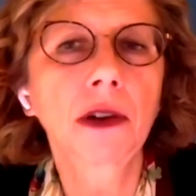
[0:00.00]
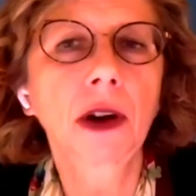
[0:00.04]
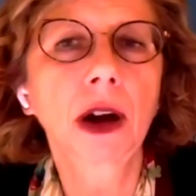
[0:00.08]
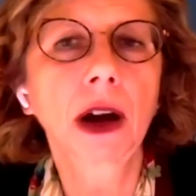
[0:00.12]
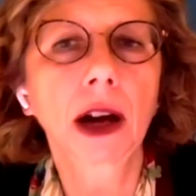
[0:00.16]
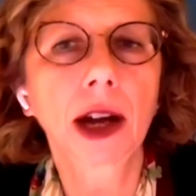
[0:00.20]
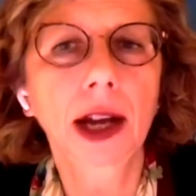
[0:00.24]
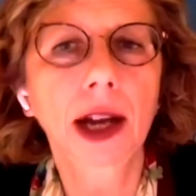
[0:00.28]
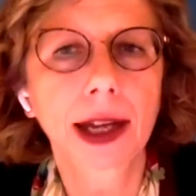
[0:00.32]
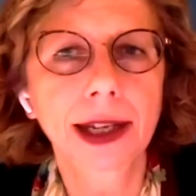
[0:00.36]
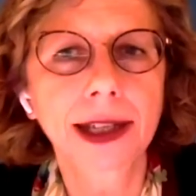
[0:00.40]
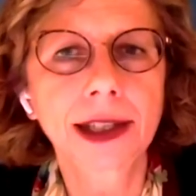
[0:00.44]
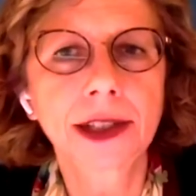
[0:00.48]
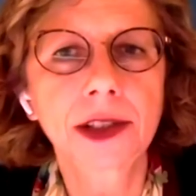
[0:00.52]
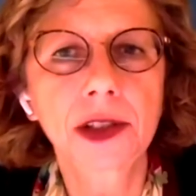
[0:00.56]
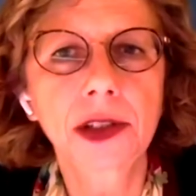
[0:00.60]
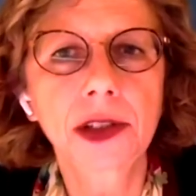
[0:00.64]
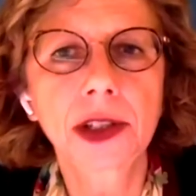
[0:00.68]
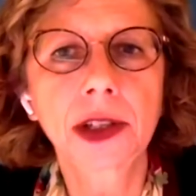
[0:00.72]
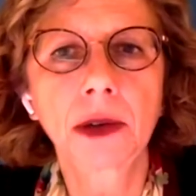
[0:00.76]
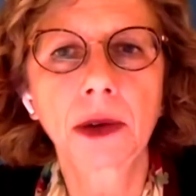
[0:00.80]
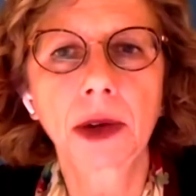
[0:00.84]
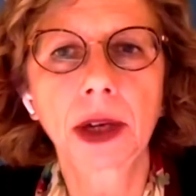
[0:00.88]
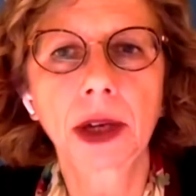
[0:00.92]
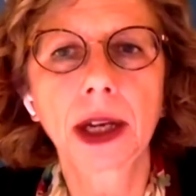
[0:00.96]
Iraq and
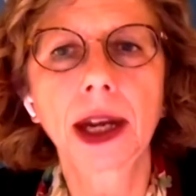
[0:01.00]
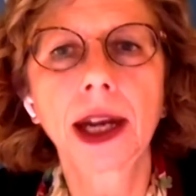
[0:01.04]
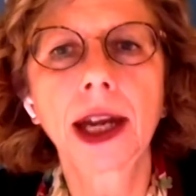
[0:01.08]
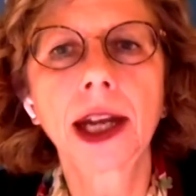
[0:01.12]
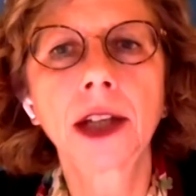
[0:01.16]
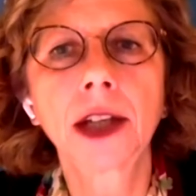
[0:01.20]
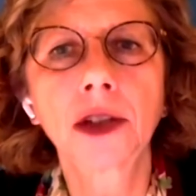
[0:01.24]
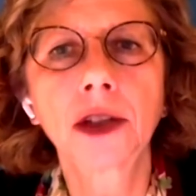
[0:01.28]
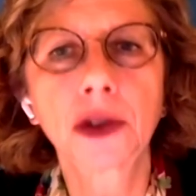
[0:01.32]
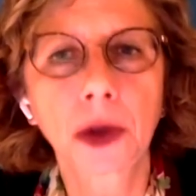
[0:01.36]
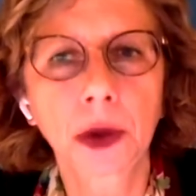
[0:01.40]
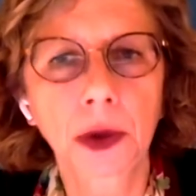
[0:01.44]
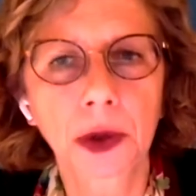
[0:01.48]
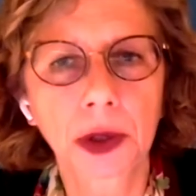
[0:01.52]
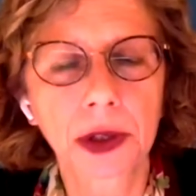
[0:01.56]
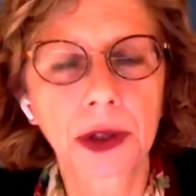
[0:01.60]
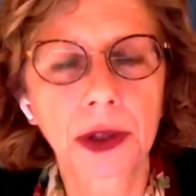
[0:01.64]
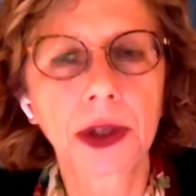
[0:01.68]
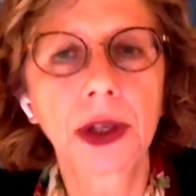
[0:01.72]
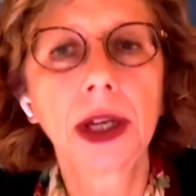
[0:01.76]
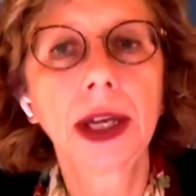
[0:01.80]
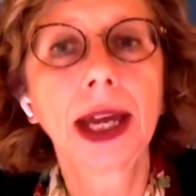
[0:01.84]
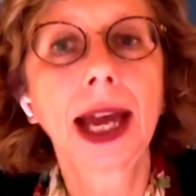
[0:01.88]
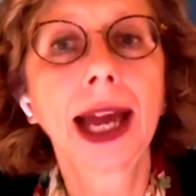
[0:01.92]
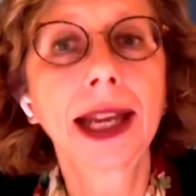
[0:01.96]
Syria and
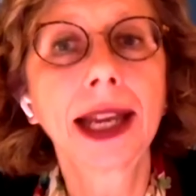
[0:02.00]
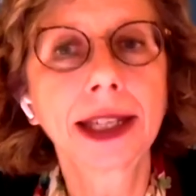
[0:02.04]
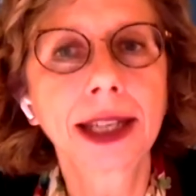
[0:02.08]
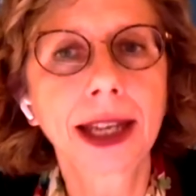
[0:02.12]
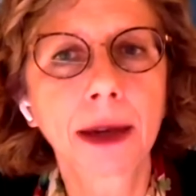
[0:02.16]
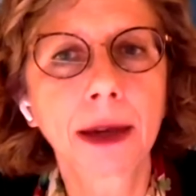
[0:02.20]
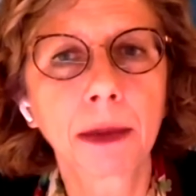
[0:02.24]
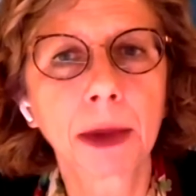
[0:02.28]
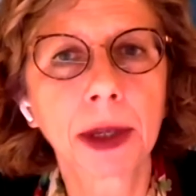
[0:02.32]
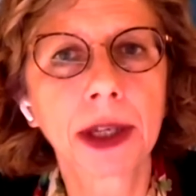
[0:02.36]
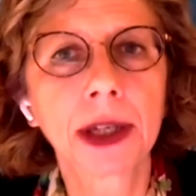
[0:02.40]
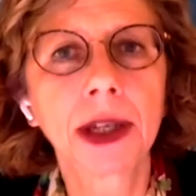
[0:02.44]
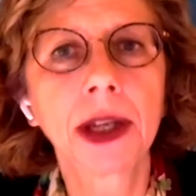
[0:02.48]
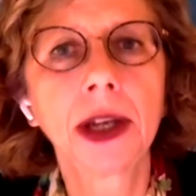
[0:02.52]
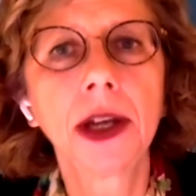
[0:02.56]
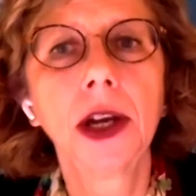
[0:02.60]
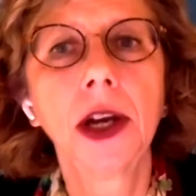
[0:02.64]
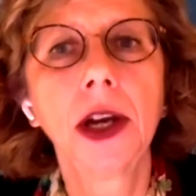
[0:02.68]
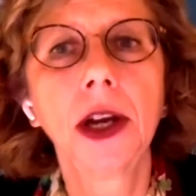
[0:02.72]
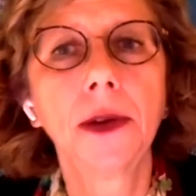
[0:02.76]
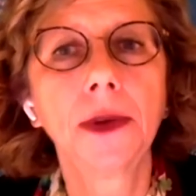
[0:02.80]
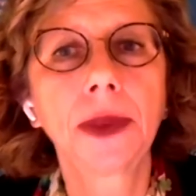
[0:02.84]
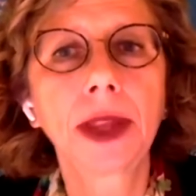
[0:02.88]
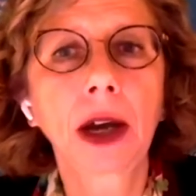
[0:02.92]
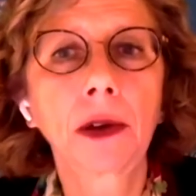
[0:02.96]
Jordan and Yemen.
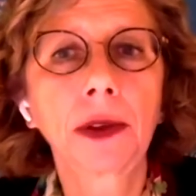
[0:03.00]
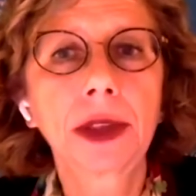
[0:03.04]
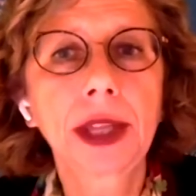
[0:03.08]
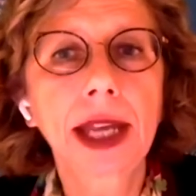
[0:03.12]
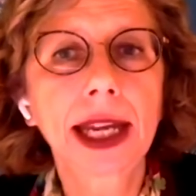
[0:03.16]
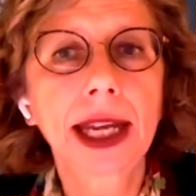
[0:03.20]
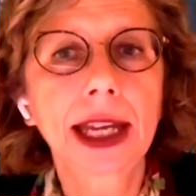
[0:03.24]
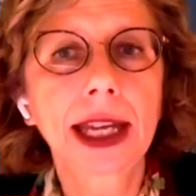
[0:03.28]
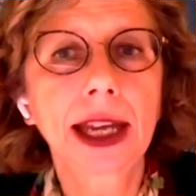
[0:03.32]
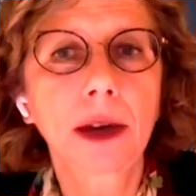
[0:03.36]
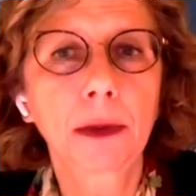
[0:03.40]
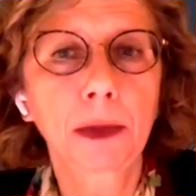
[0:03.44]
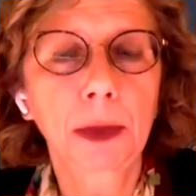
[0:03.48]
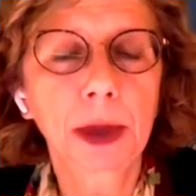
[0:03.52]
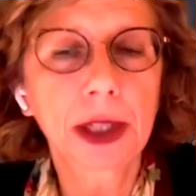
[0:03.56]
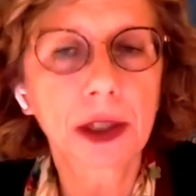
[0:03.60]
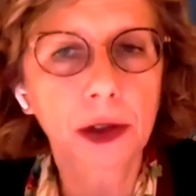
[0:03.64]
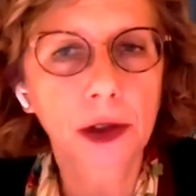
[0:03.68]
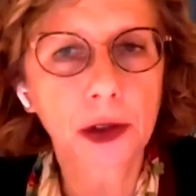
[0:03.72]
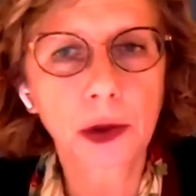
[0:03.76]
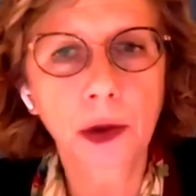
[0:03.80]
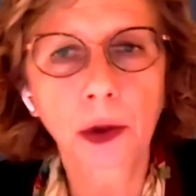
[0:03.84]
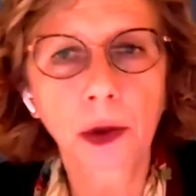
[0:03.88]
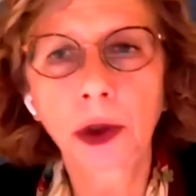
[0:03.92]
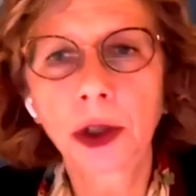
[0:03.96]
Now, they have been
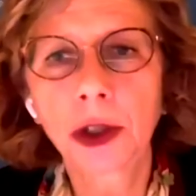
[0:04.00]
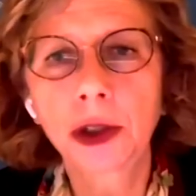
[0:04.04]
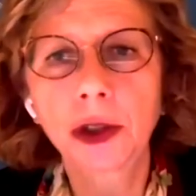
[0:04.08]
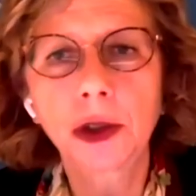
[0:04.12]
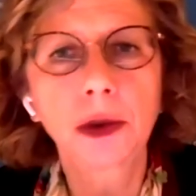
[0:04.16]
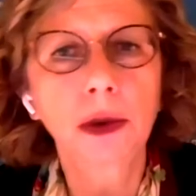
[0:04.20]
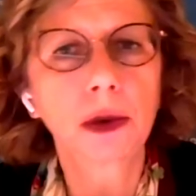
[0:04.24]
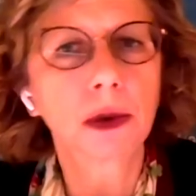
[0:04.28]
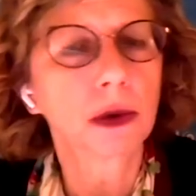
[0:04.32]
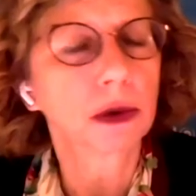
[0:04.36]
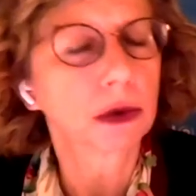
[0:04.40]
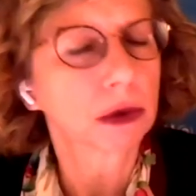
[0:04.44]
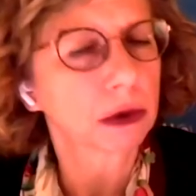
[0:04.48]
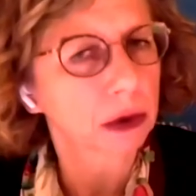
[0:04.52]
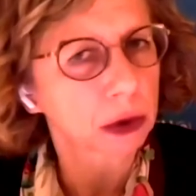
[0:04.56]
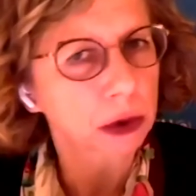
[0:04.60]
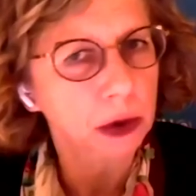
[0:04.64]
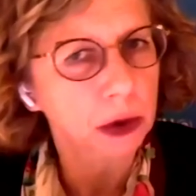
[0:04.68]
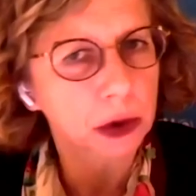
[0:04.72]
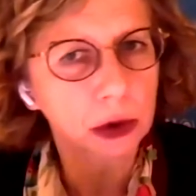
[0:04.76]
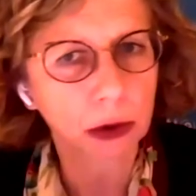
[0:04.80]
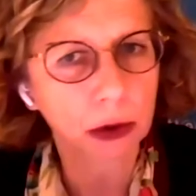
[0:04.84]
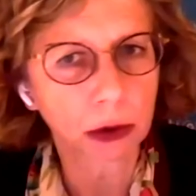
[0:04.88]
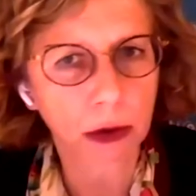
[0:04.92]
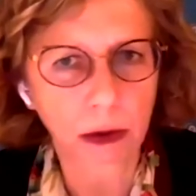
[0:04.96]
destroyed
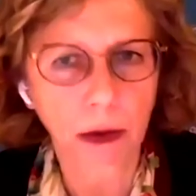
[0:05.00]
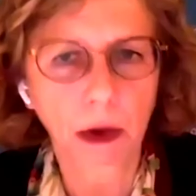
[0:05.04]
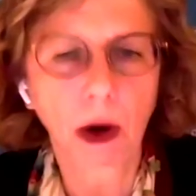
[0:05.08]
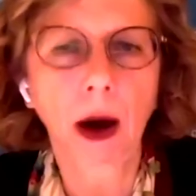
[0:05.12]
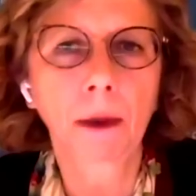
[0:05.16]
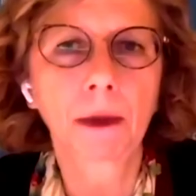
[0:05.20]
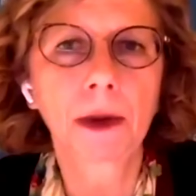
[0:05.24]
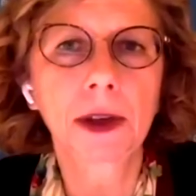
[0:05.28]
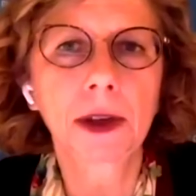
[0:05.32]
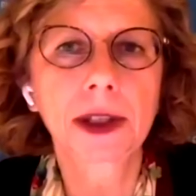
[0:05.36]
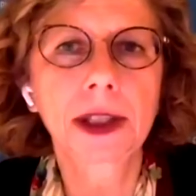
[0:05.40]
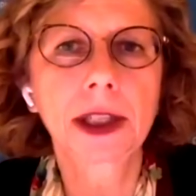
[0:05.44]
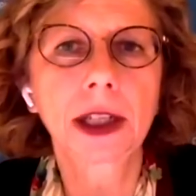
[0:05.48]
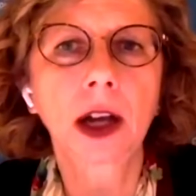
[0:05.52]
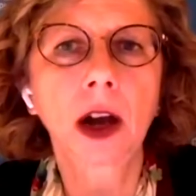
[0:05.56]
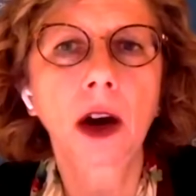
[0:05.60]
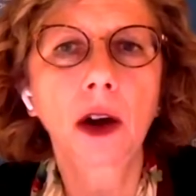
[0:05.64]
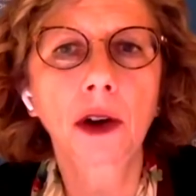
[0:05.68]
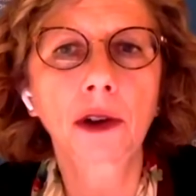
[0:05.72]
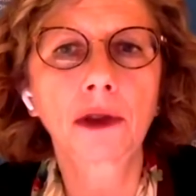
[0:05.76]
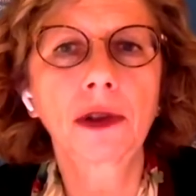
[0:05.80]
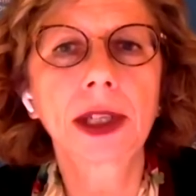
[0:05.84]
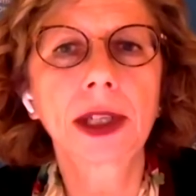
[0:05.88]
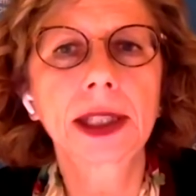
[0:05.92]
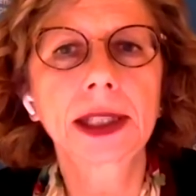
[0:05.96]
due to, obviously,
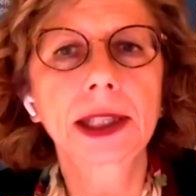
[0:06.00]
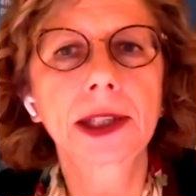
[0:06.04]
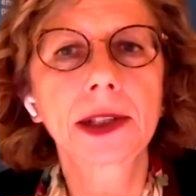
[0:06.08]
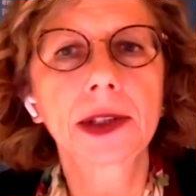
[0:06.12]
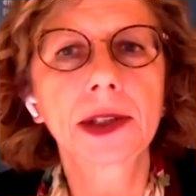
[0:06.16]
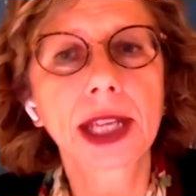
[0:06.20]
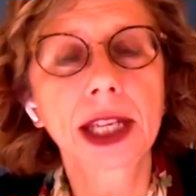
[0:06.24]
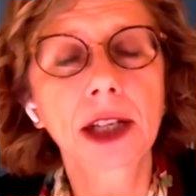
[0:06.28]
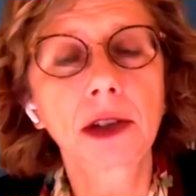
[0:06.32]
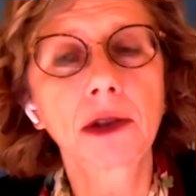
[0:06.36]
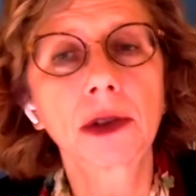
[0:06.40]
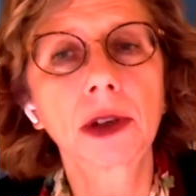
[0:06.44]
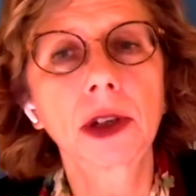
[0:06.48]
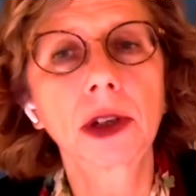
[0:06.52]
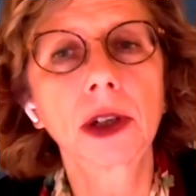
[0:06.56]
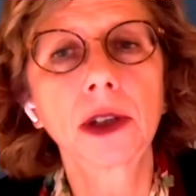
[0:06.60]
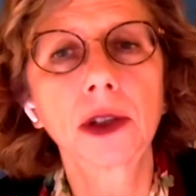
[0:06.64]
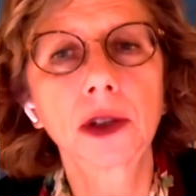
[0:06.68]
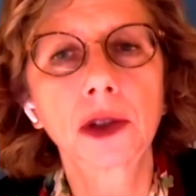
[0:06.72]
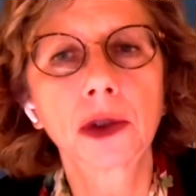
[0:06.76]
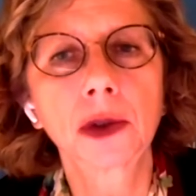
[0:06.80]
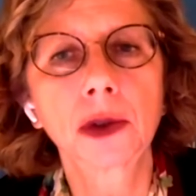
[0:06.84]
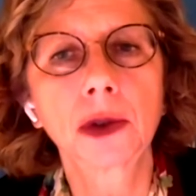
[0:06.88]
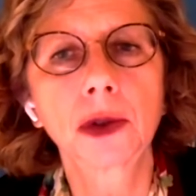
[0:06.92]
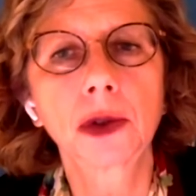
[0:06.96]
conflict,
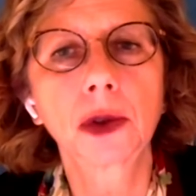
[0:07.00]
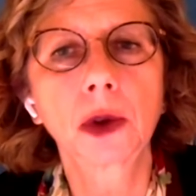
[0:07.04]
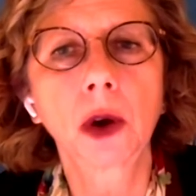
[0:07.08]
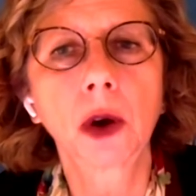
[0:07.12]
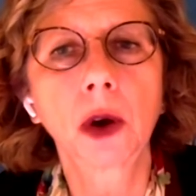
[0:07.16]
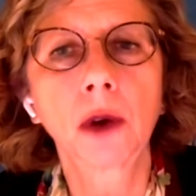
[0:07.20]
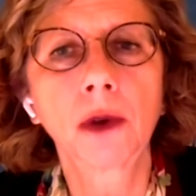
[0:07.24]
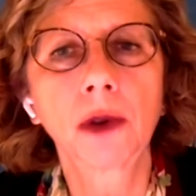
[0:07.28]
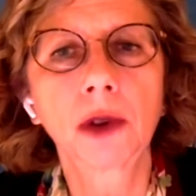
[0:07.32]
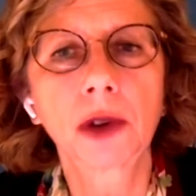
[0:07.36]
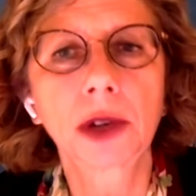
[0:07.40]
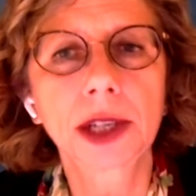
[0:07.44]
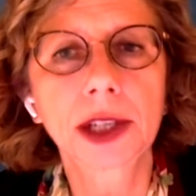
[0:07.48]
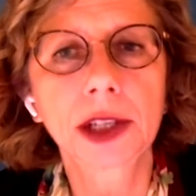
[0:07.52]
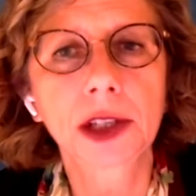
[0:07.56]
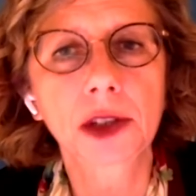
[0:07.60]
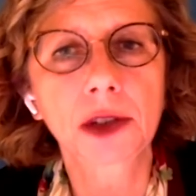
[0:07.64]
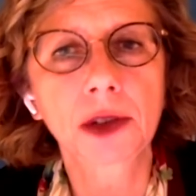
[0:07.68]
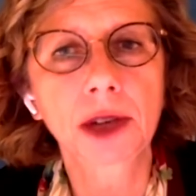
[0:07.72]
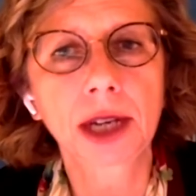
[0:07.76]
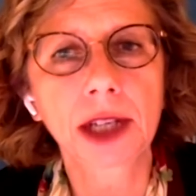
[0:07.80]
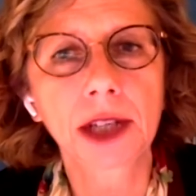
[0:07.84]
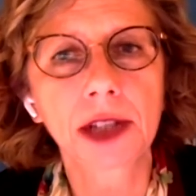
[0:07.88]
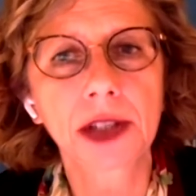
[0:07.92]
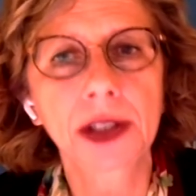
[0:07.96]
etc., due to
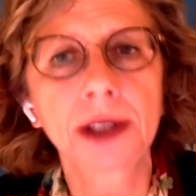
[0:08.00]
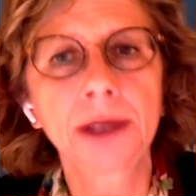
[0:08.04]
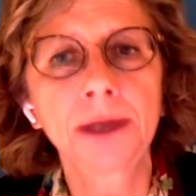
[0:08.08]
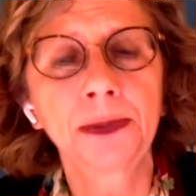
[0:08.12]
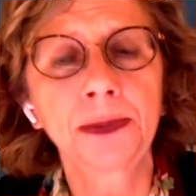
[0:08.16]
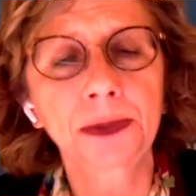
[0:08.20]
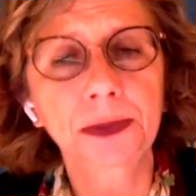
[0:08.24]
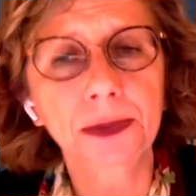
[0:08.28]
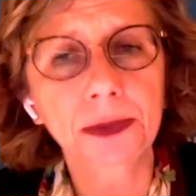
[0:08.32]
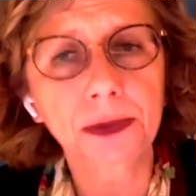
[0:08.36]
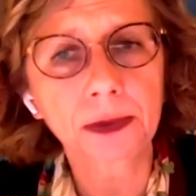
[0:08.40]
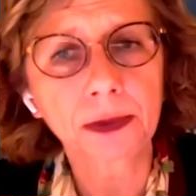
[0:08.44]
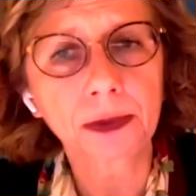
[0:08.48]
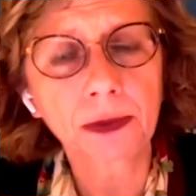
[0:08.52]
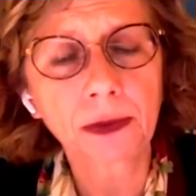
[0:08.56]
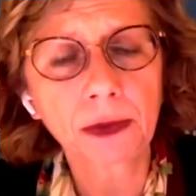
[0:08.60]
over-extraction